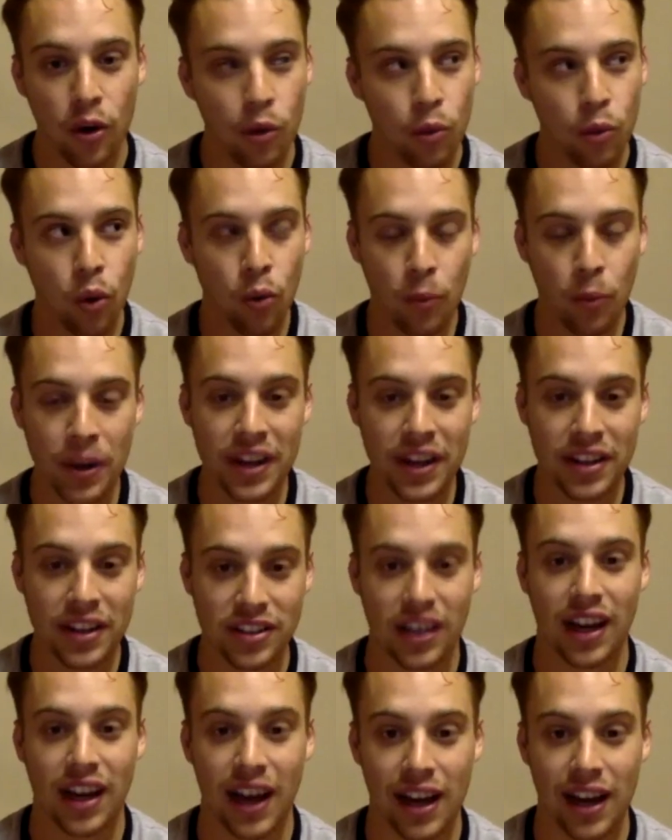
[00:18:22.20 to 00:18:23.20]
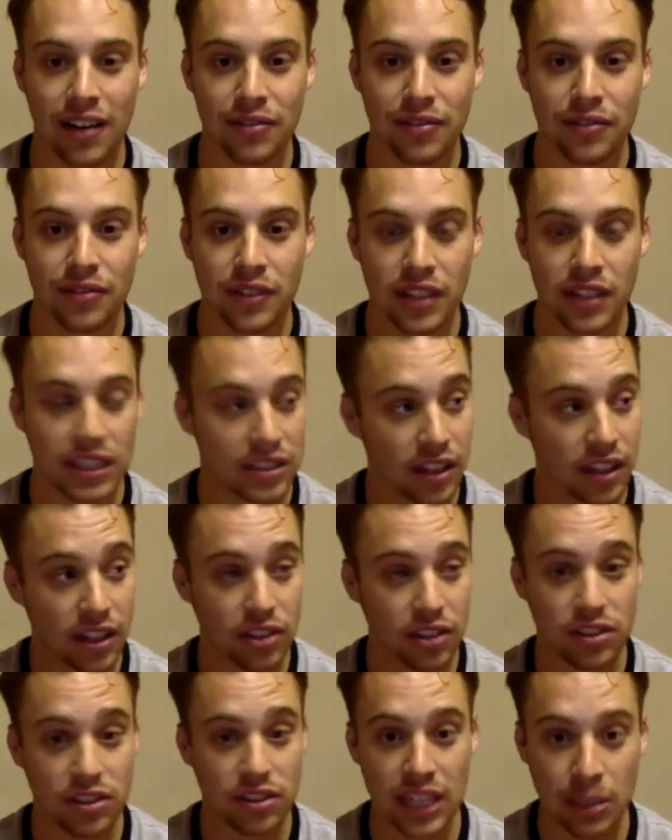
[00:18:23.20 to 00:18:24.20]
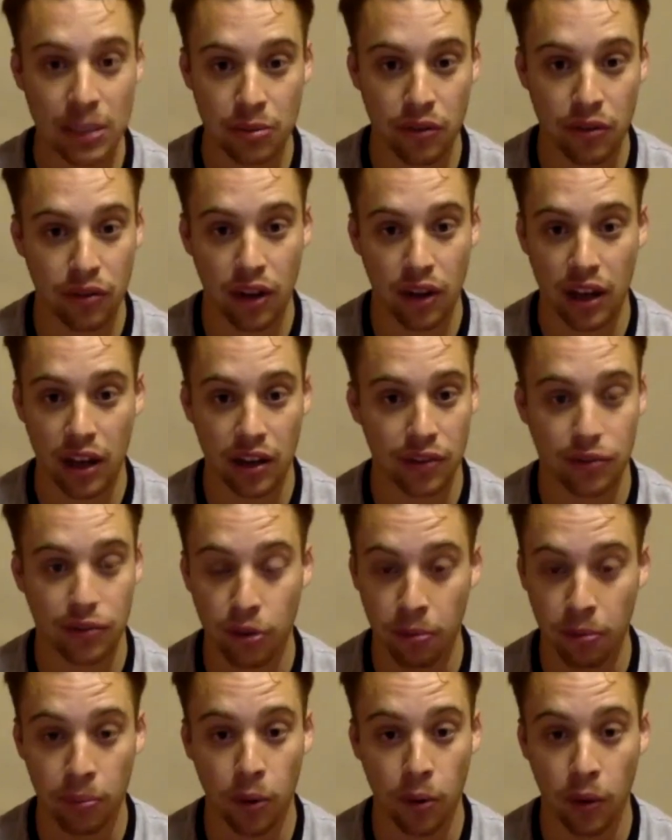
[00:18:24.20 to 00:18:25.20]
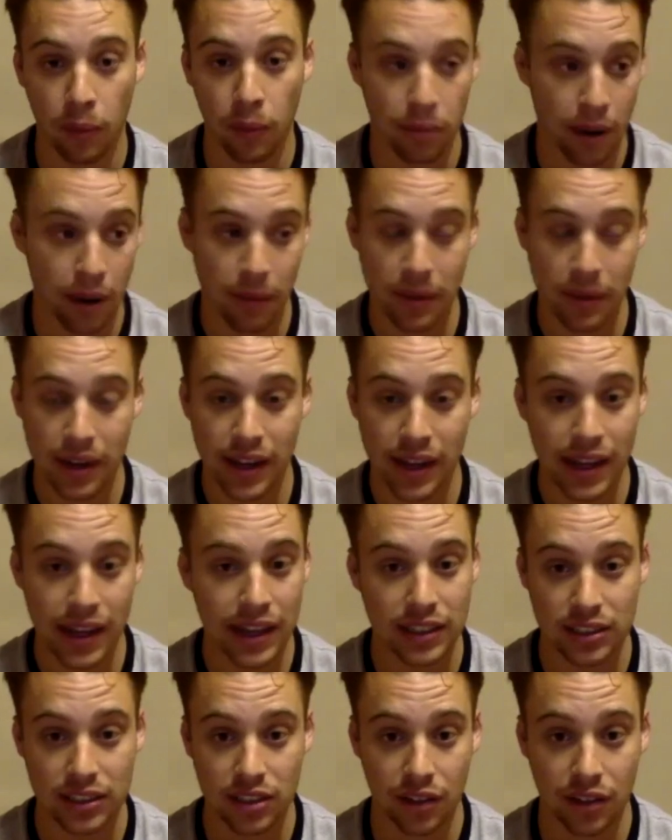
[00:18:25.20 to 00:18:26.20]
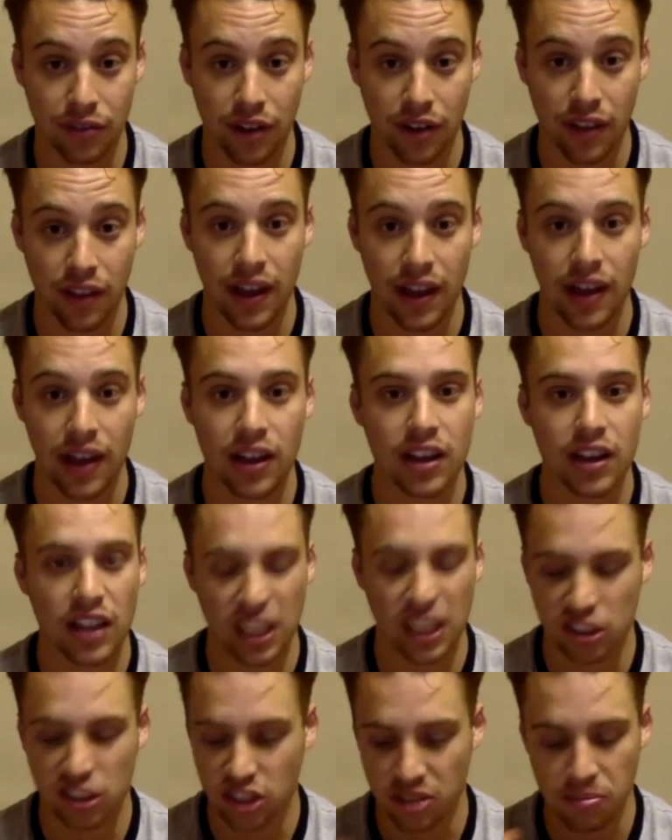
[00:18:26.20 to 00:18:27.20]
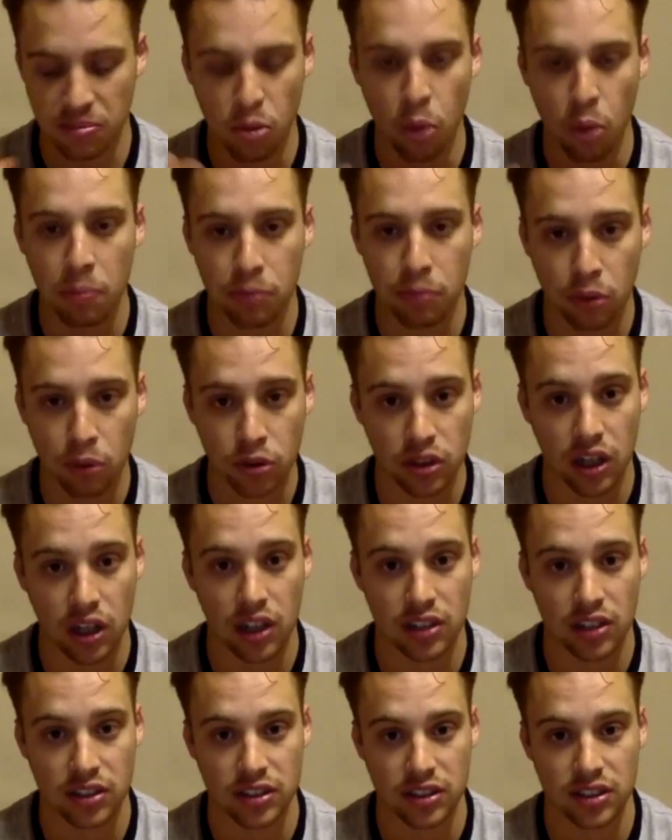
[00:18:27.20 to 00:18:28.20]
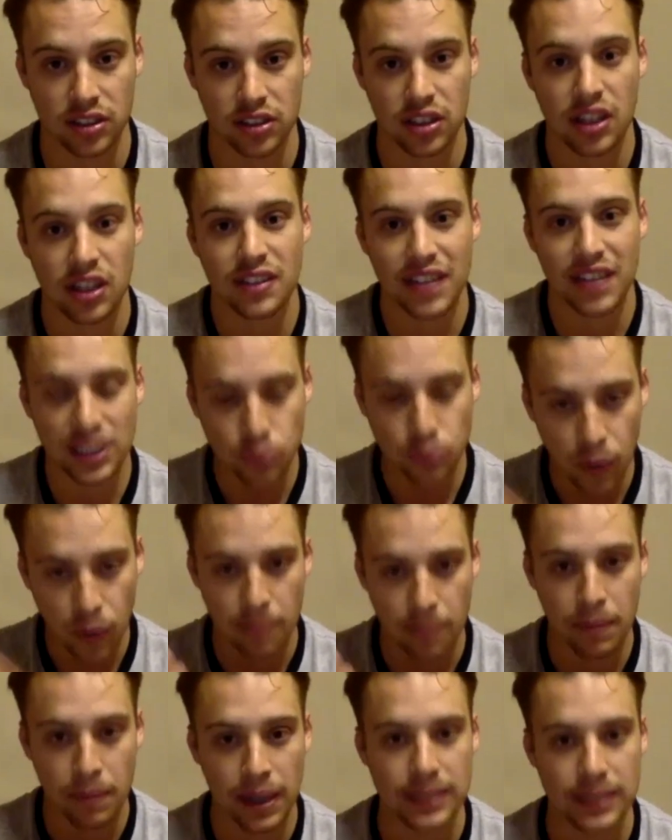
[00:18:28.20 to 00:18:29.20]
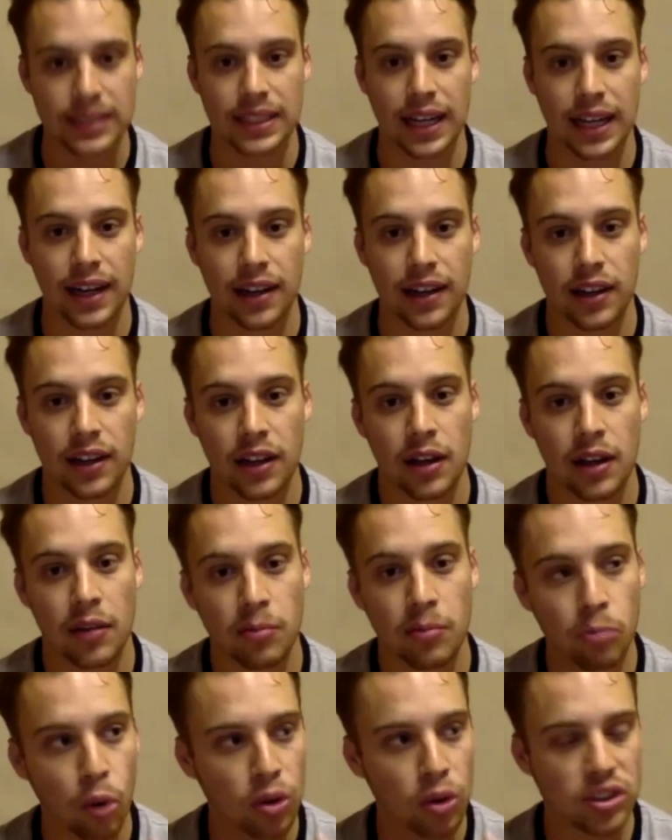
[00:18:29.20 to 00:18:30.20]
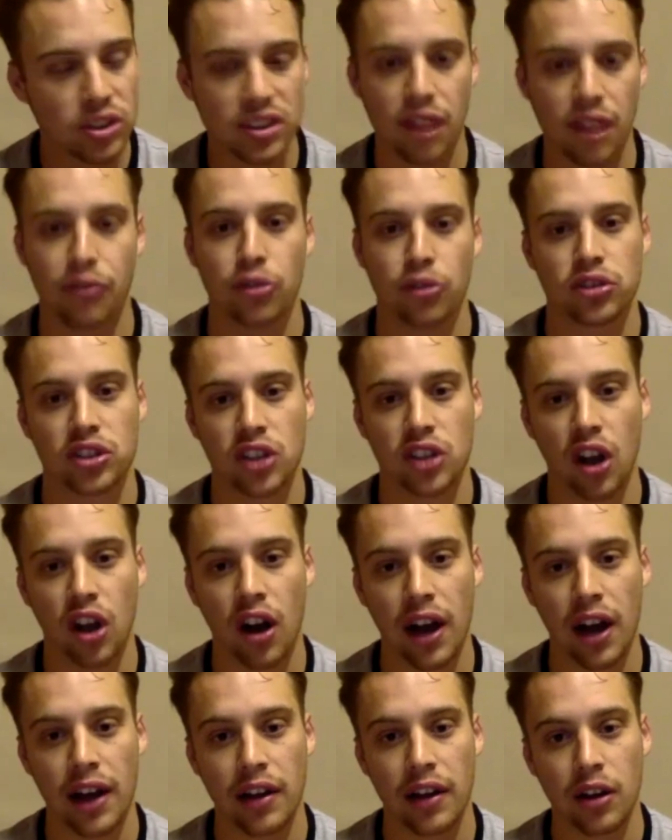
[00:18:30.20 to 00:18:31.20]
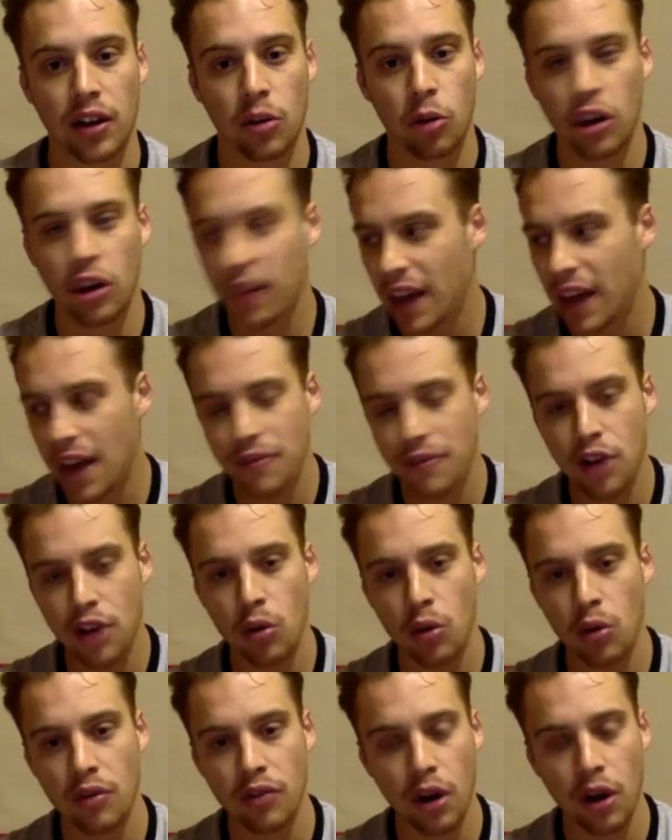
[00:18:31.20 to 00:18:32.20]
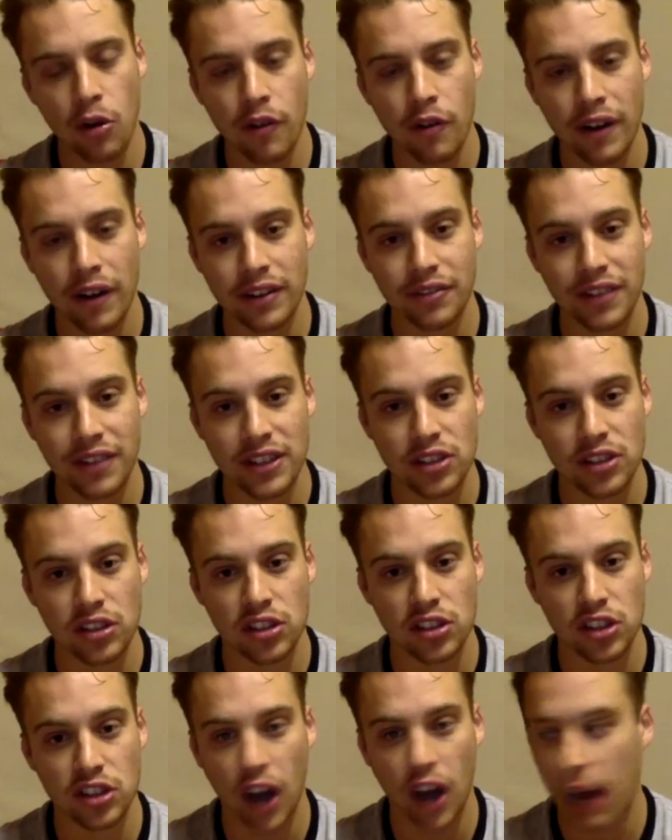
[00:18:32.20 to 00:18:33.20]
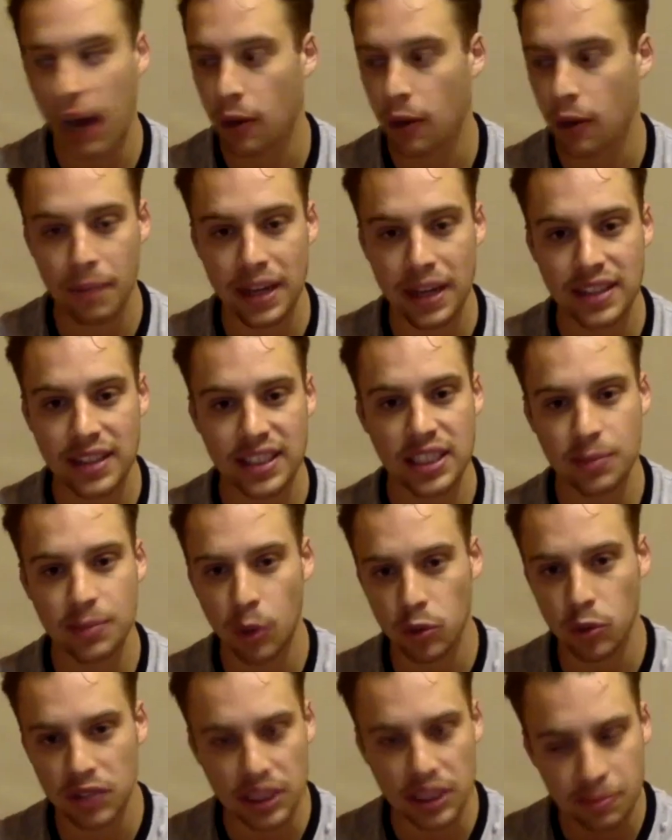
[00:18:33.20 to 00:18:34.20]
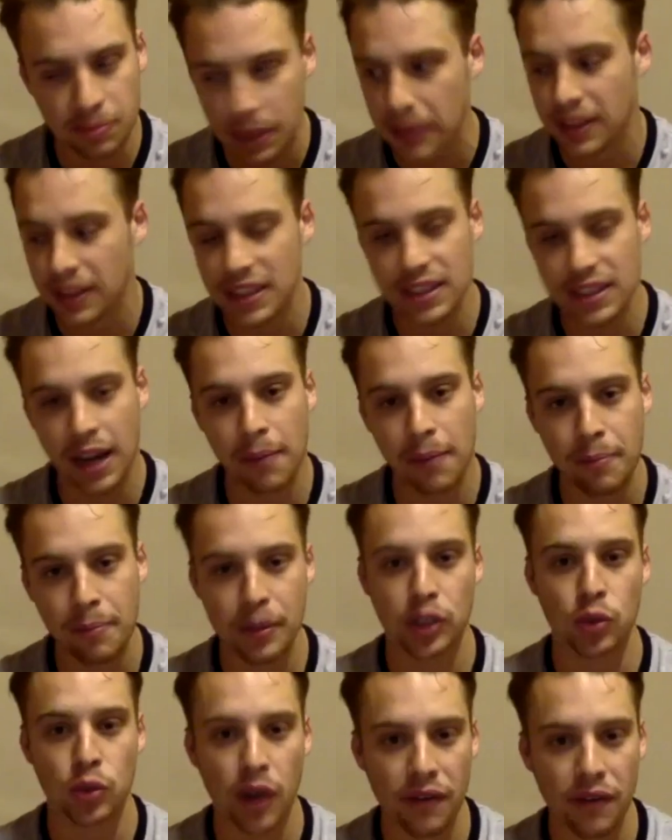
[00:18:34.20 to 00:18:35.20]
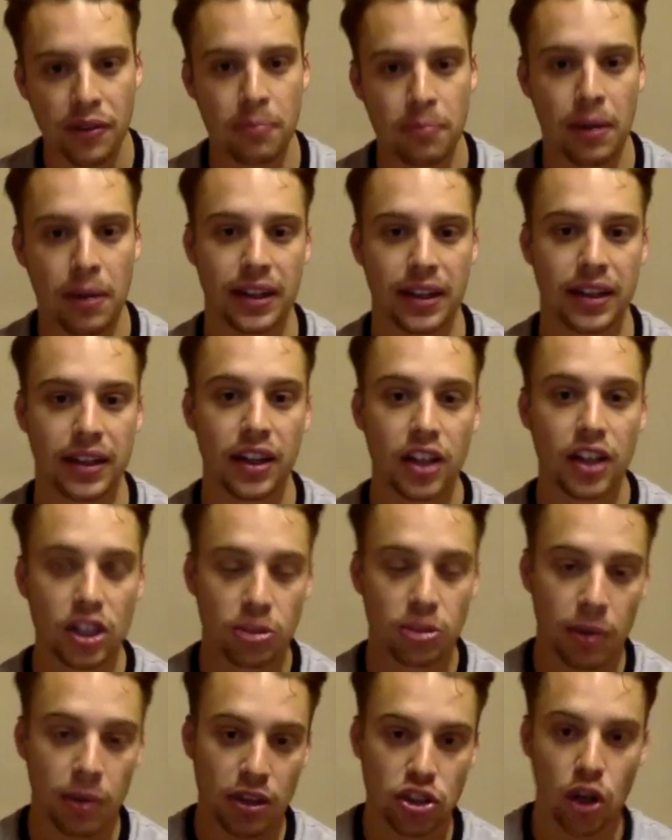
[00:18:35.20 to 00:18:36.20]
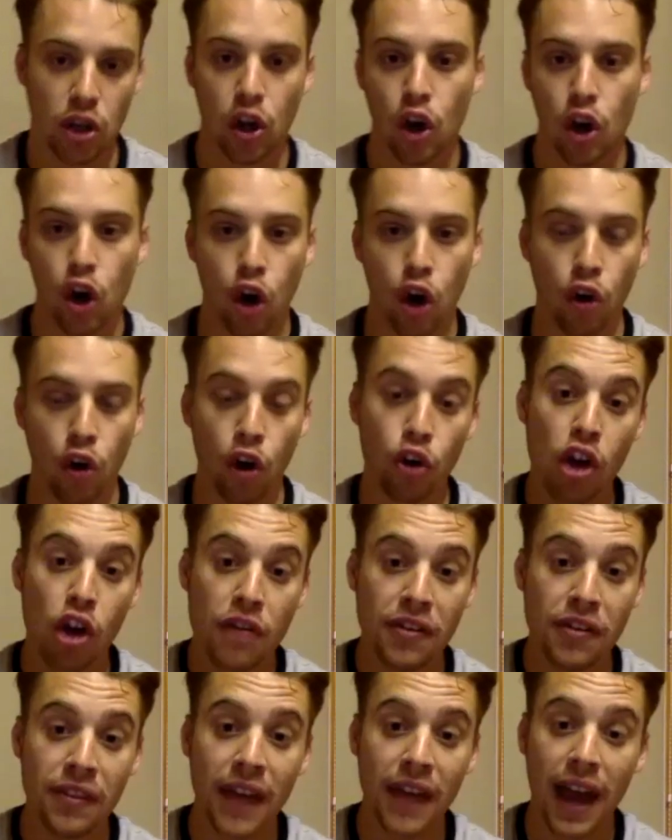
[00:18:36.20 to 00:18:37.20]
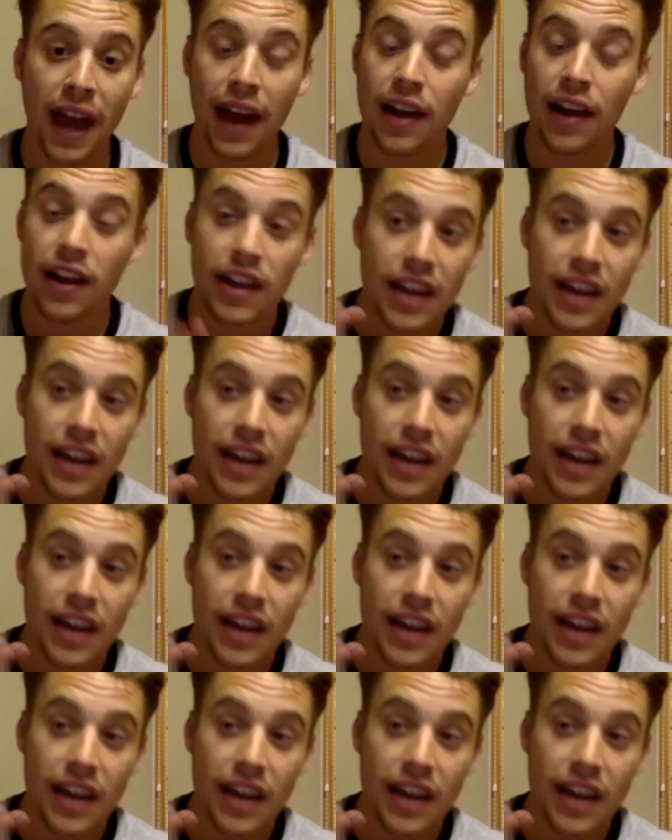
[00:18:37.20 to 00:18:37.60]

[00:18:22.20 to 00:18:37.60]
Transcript: What we need to have is like you see with like football and Premier League and stuff like that. It's just more broadcasters. That's where the money's at. More stuff on Sky. Why don't they have lower yeah. lower ranked events on Sky or BT Sports? These people, these companies who have the money to be able to, show, or, or not even that,